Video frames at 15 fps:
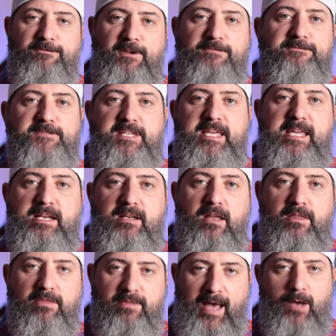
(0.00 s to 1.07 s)

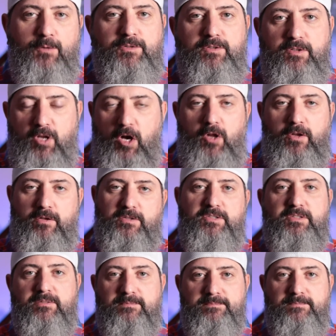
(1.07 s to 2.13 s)

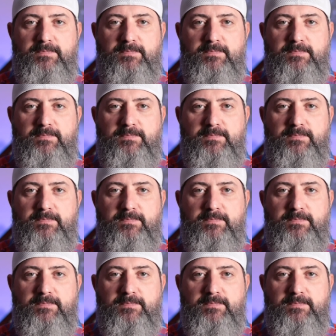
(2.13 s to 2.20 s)
$15,000.